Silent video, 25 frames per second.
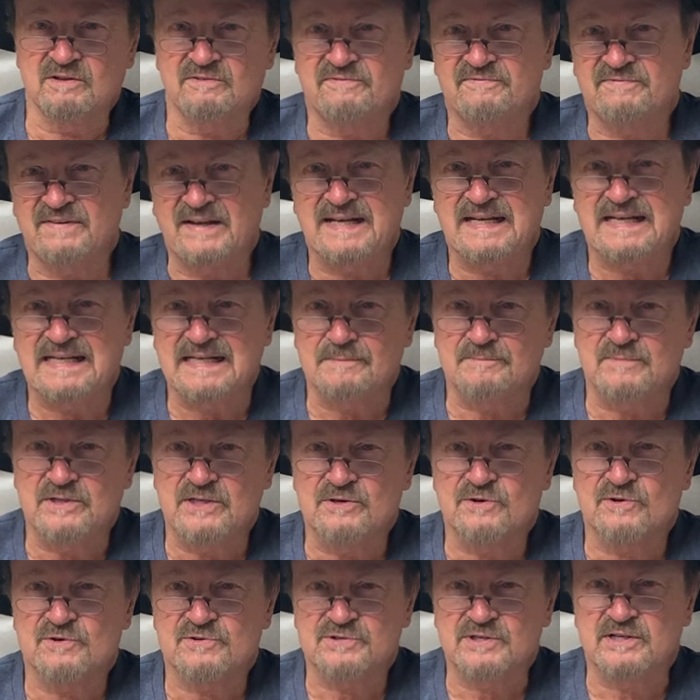of Fame
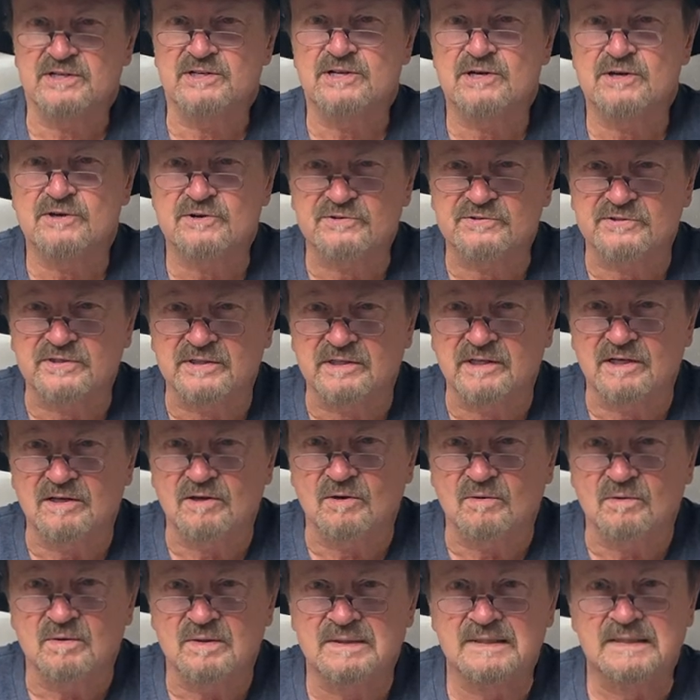years and years
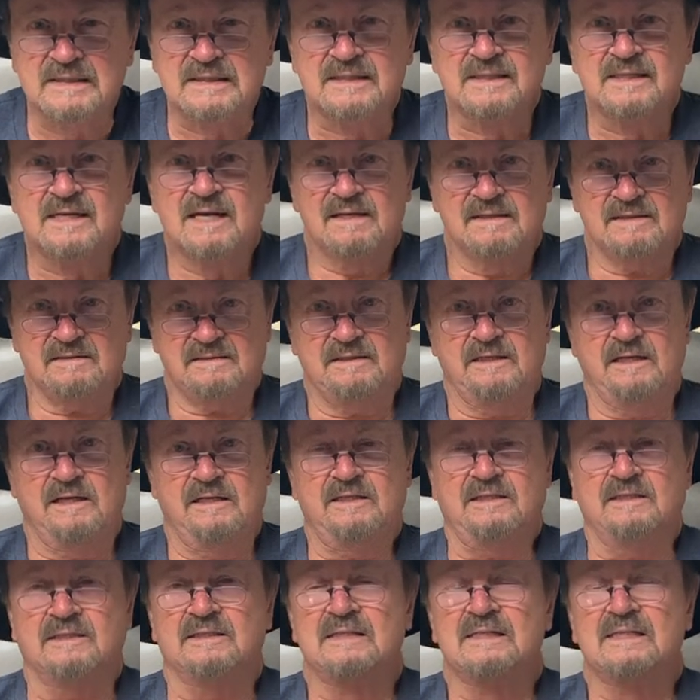ago.
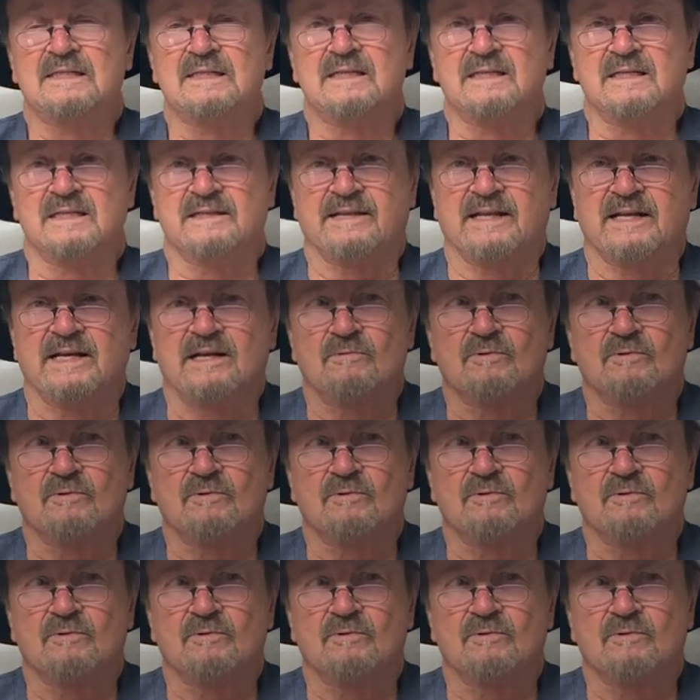Then he